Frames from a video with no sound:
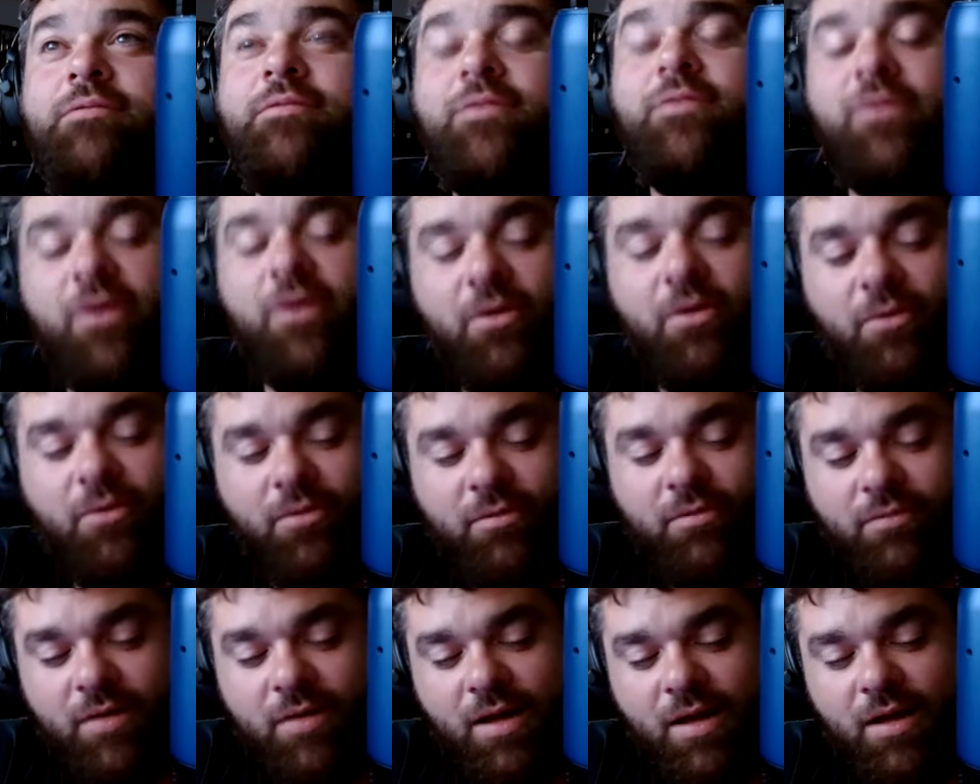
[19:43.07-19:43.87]
So
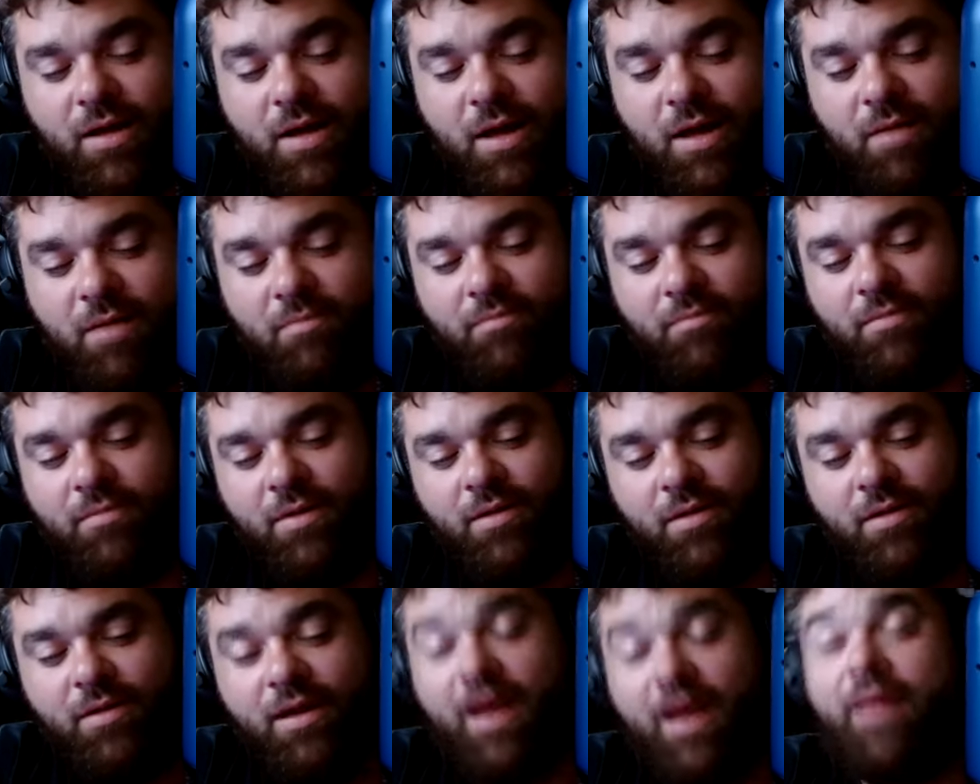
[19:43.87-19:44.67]

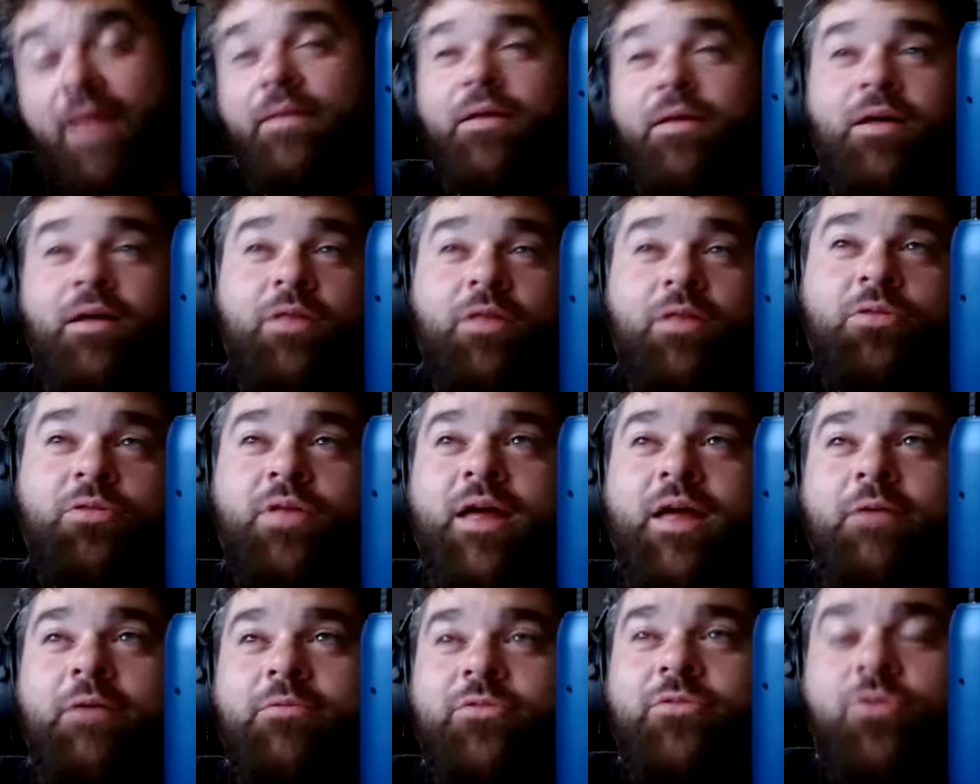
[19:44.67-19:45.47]
and the other
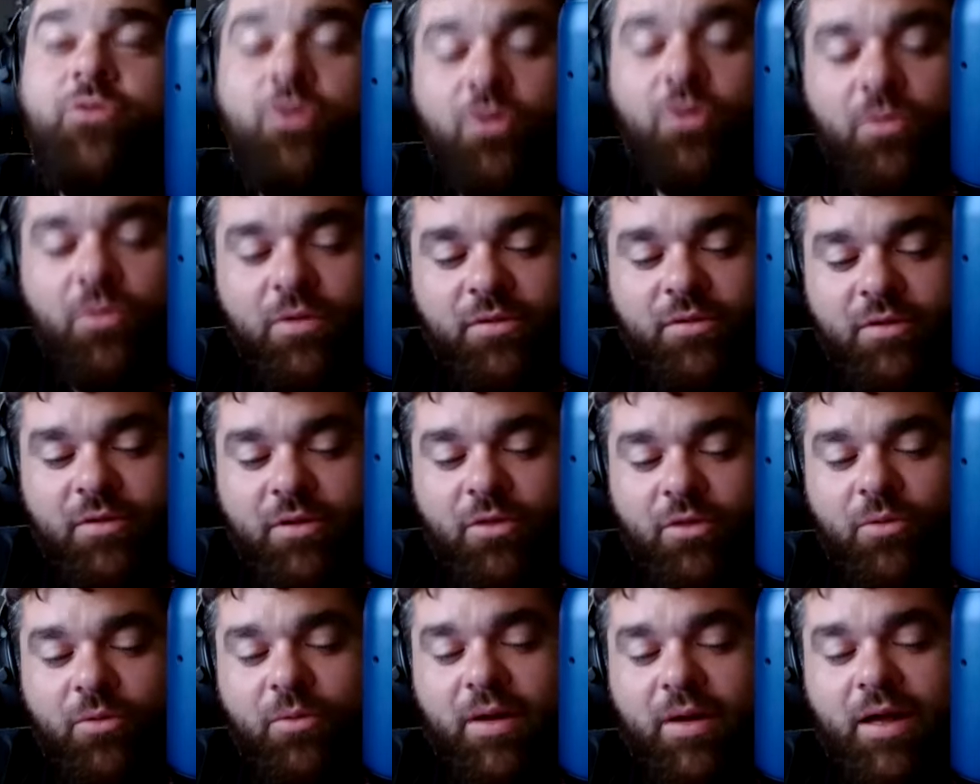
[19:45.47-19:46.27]
thing was cool was on
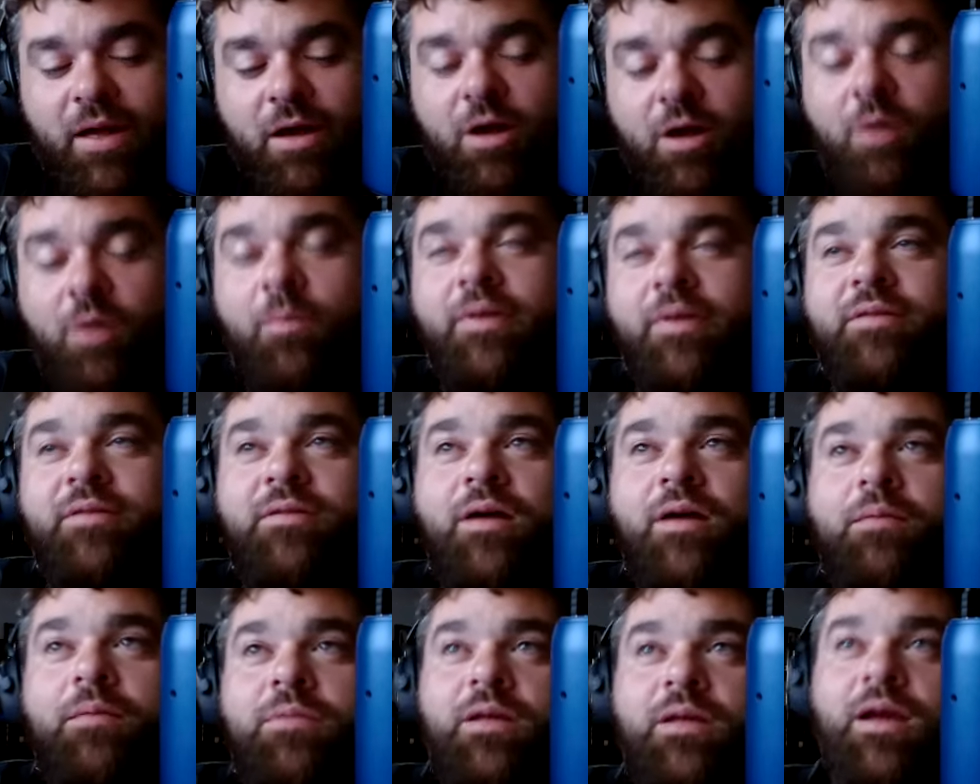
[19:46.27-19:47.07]
the way home, we
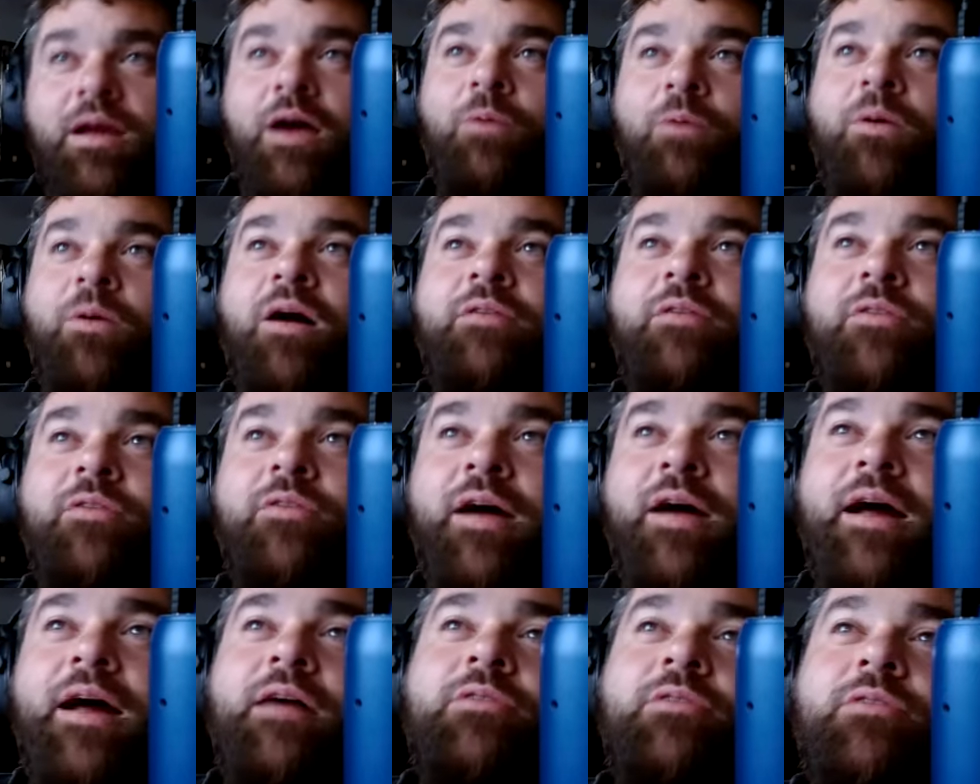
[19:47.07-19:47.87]
stopped and got Waffle
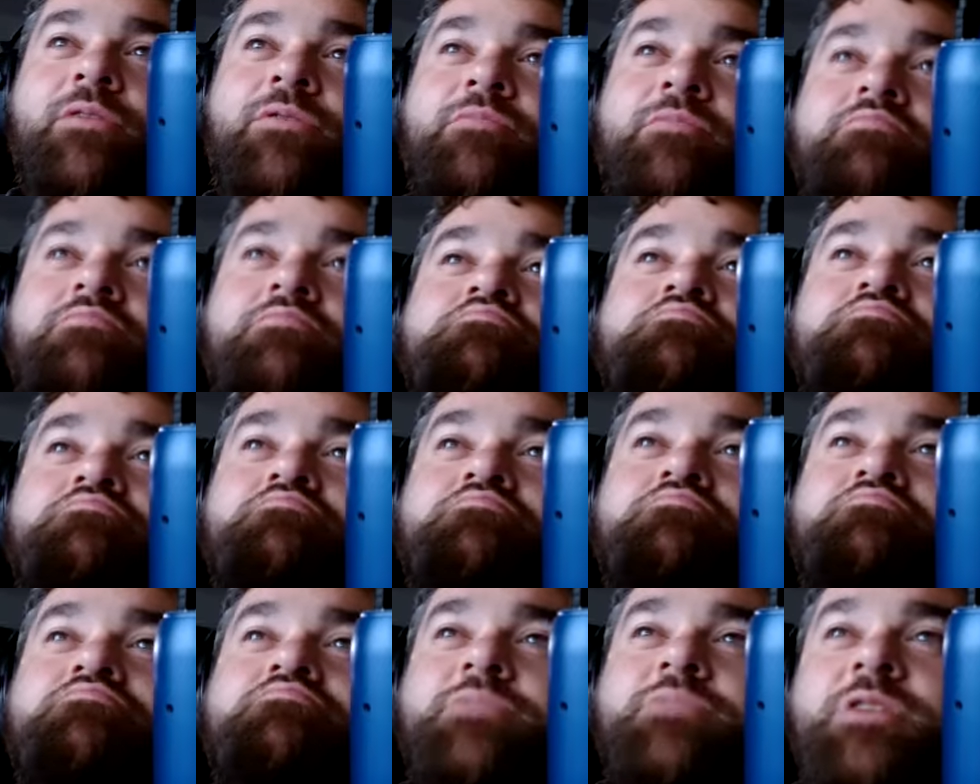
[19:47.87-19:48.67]
House. Oh,